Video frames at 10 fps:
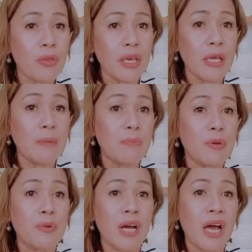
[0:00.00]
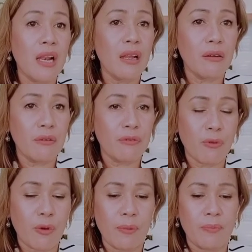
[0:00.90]
both in plural
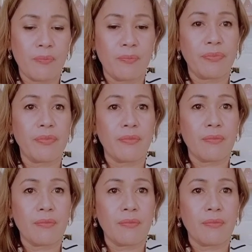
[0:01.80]
form.